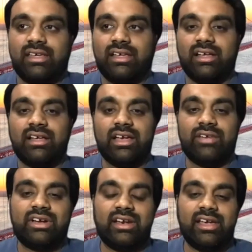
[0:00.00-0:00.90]
I
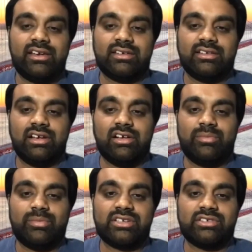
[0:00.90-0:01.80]
would like the
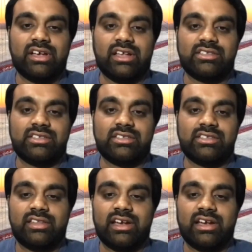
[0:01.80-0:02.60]
government to consider